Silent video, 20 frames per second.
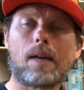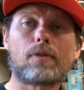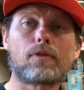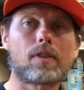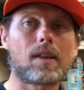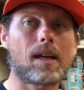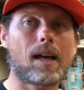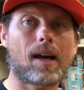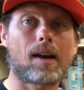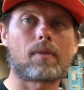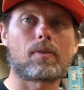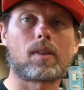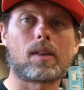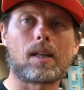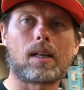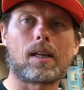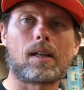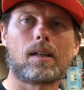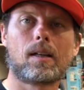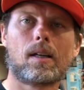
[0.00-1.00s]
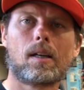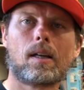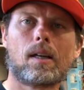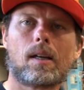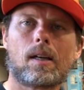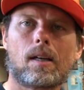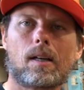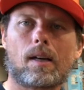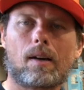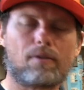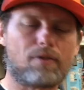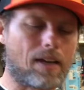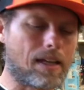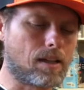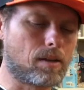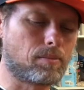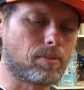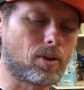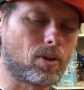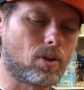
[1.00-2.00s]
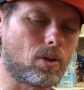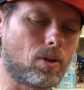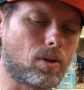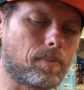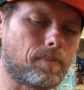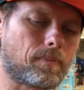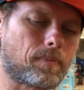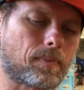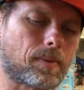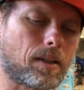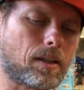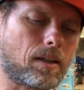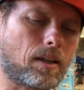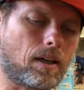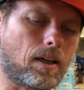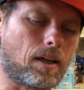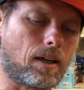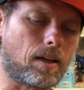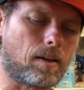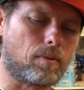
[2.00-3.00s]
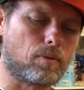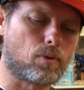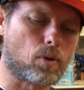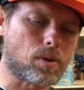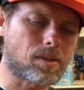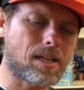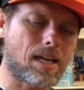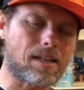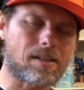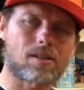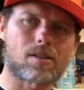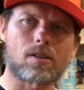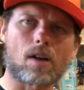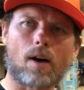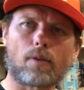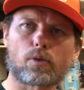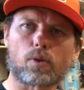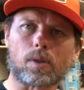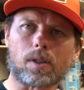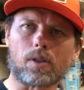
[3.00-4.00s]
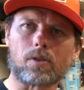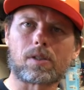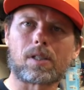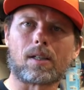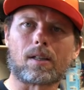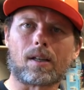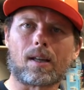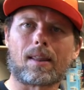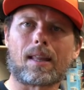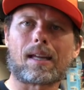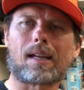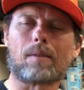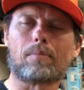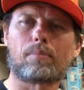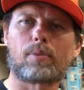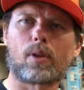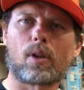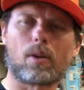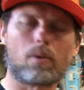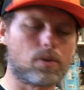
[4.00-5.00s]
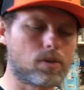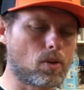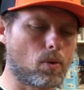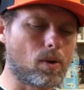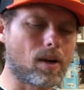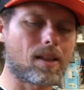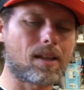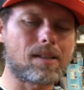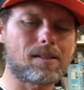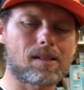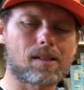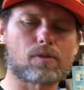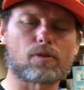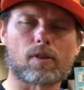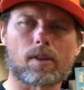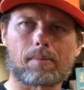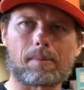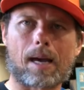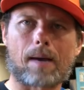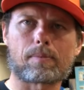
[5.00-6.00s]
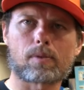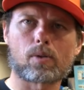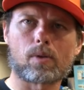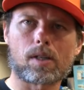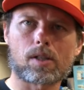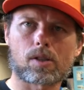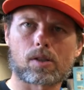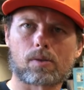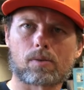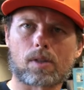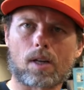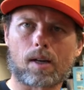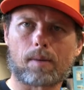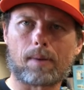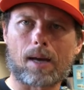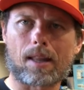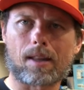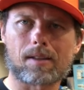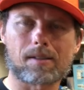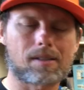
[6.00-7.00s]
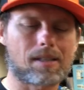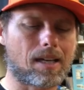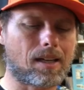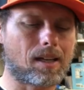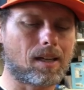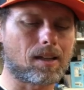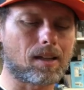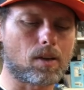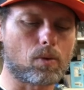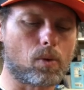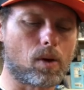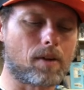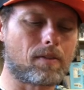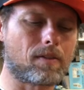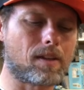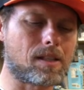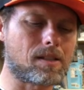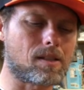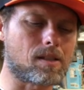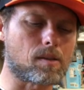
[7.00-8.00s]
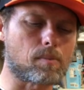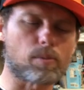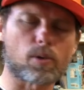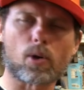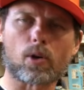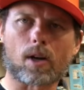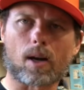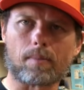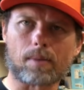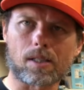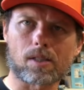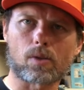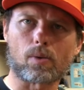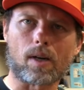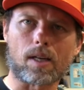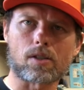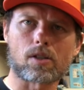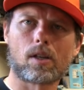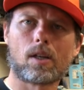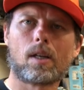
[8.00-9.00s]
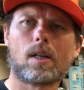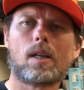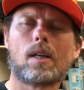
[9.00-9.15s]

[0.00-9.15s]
if they have the available uh, Vortex software utility they can so one of these is for the map switch we'll talk about that in a second and then one of these is the programming switch